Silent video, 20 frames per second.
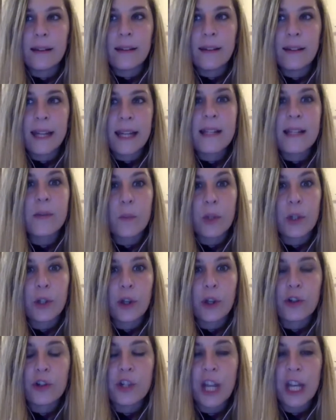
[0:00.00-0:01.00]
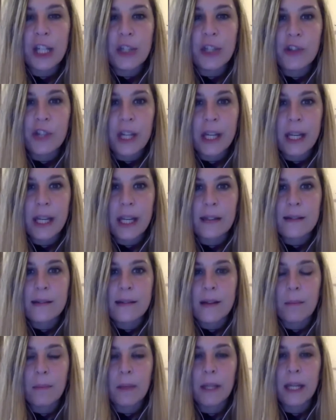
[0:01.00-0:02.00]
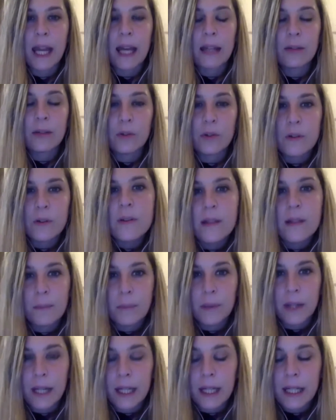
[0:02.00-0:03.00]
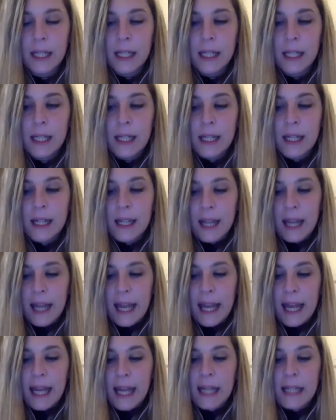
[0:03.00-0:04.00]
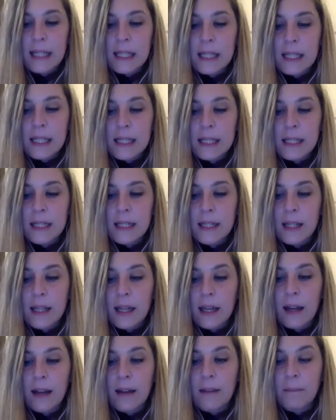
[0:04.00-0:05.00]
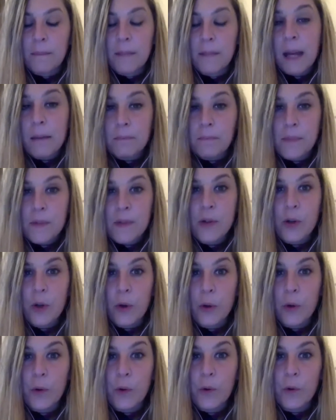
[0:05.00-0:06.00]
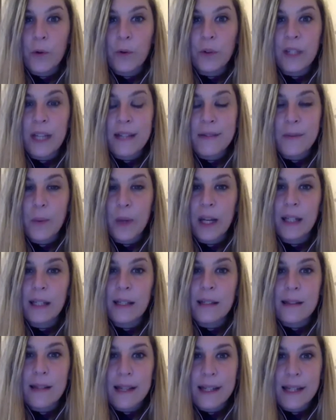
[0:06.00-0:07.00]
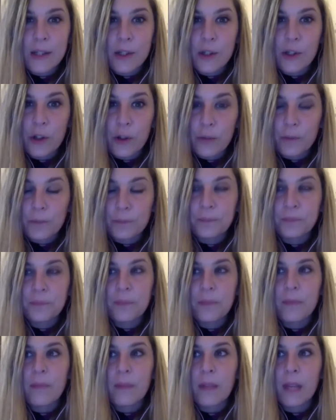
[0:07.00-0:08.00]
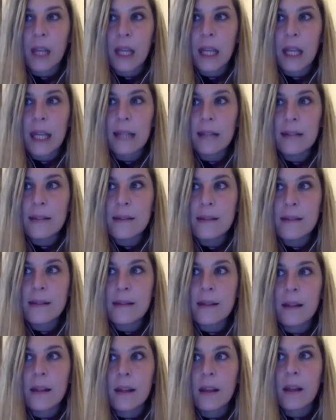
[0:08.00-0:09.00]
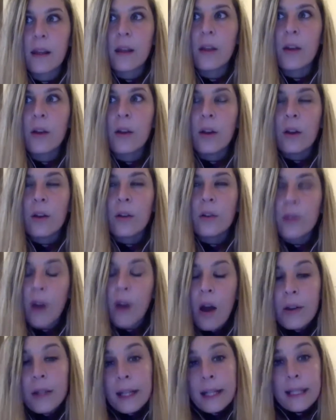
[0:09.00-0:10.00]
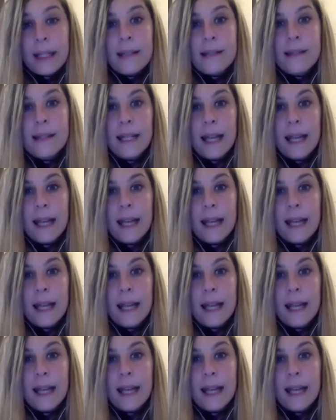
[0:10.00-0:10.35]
things were not changing and somebody had to do something. And yeah, so that's what I decided to do. It's not an easy